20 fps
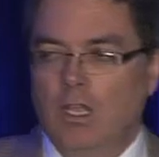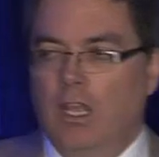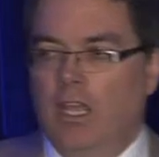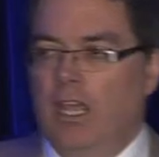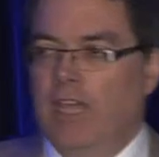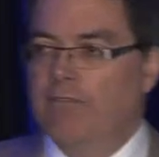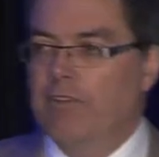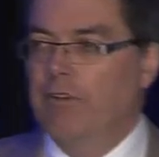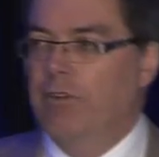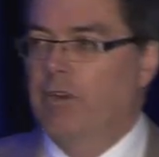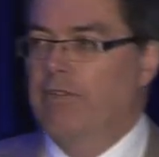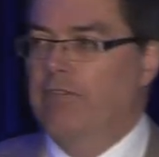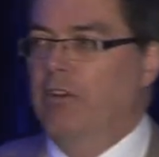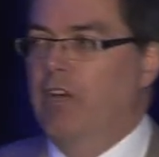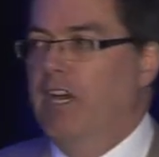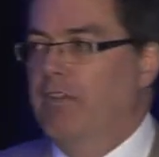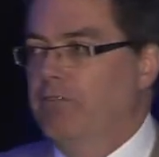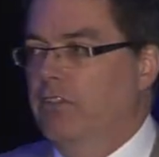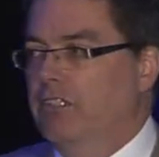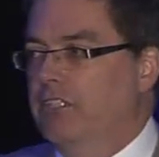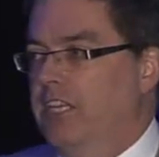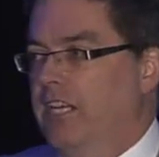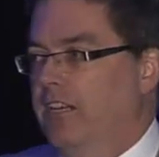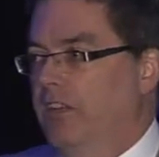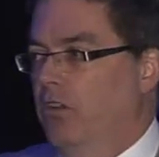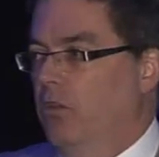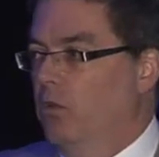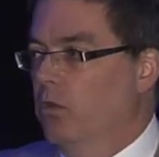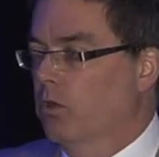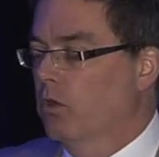Every river I've looked at
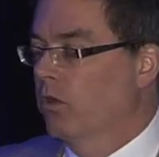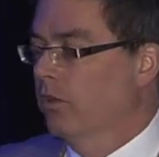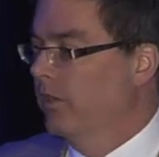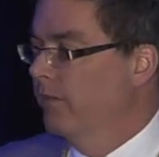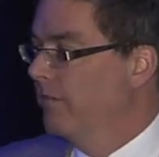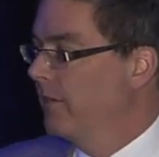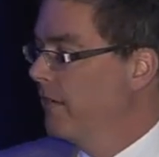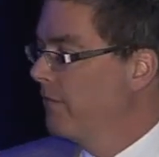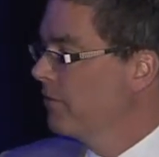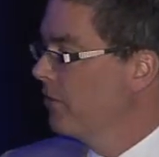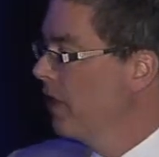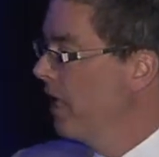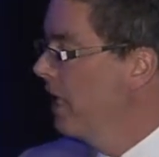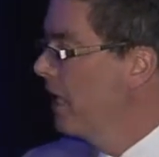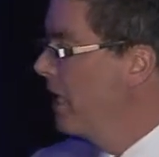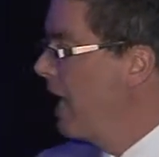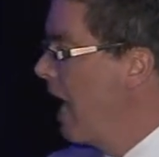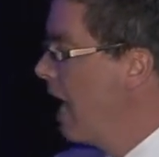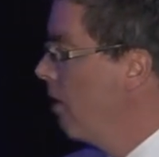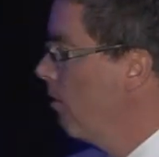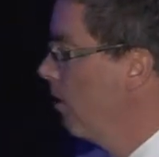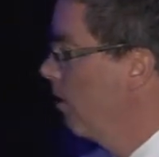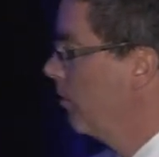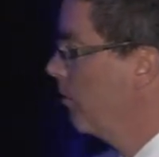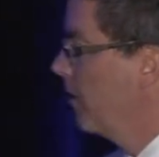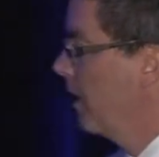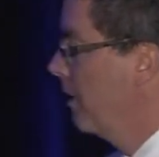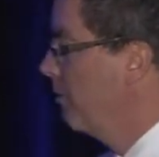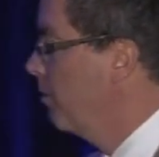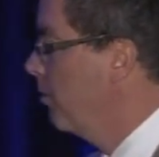in the world, if after 8
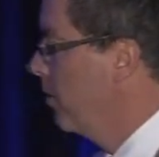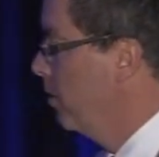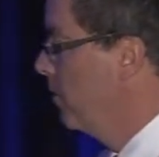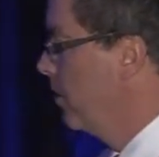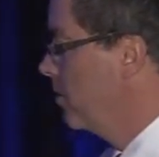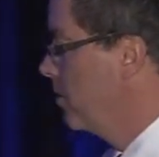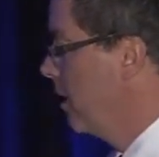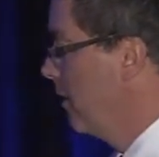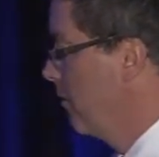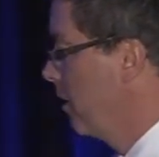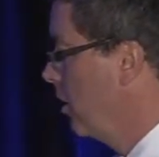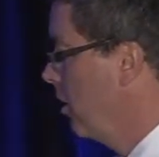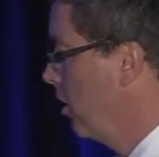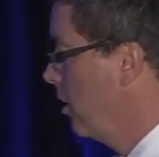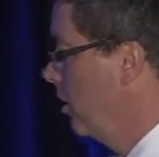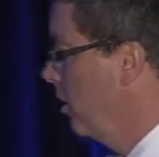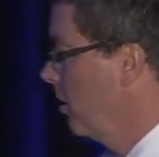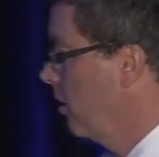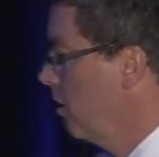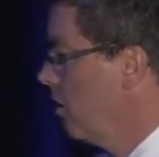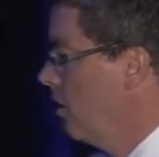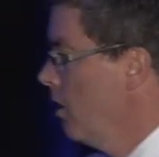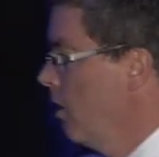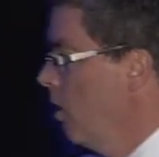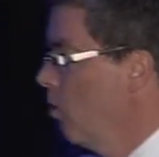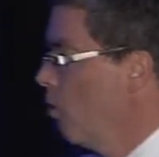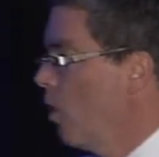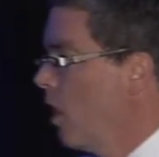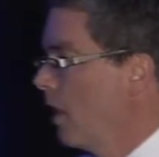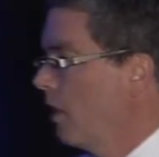hours, I'd pretty much have a clear
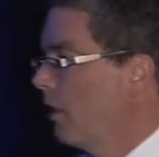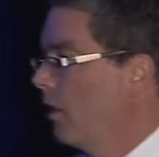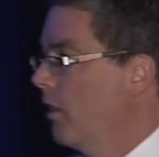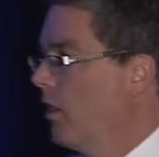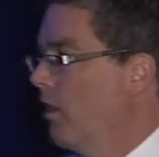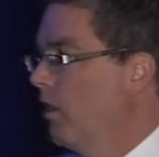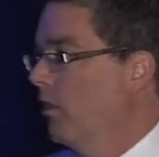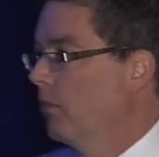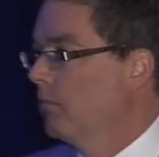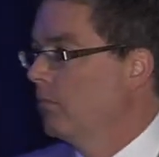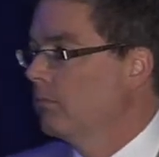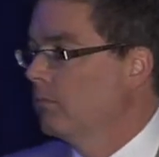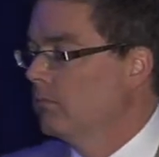water column.